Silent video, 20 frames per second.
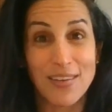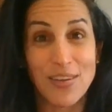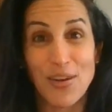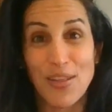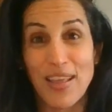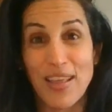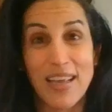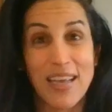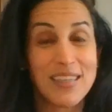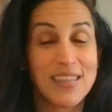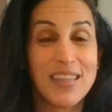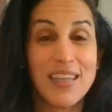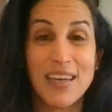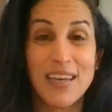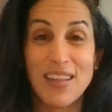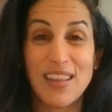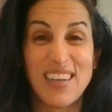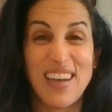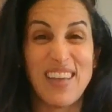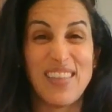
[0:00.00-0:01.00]
They get to the
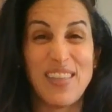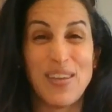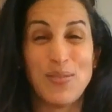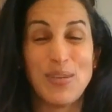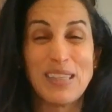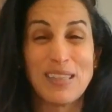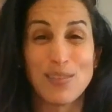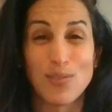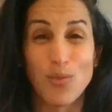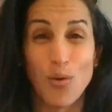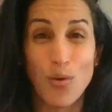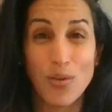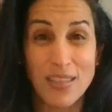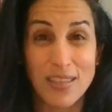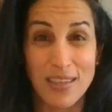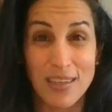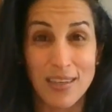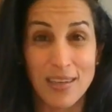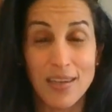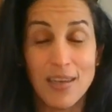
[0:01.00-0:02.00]
end of the day and they're
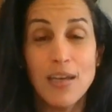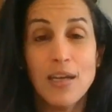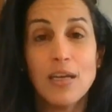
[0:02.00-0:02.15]
exhausted.